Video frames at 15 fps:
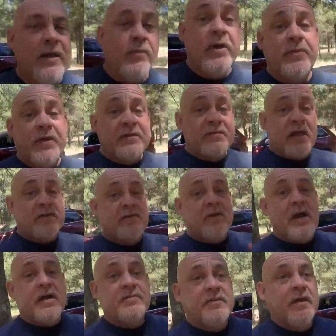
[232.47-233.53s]
anyway, thanks a lot,
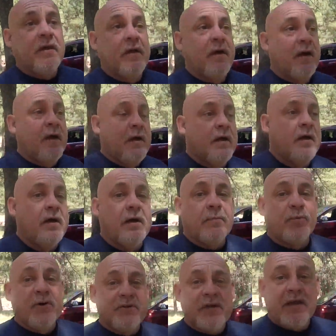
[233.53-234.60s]
you guys.
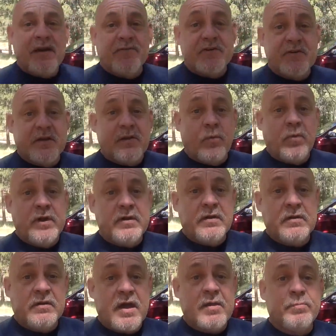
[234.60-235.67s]
Appreciate every single one of
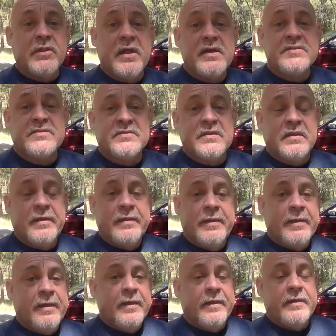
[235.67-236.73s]
you. God bless,
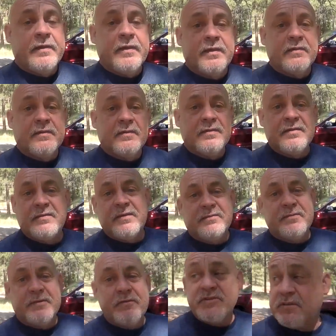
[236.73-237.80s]
and
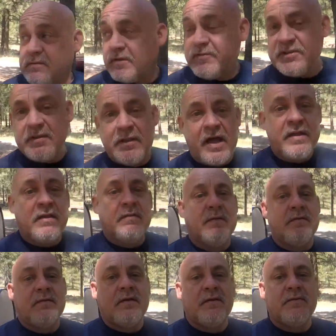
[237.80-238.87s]
give us a like
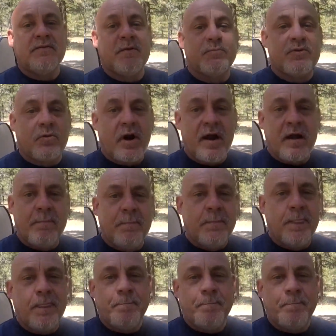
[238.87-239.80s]
and a subscribe.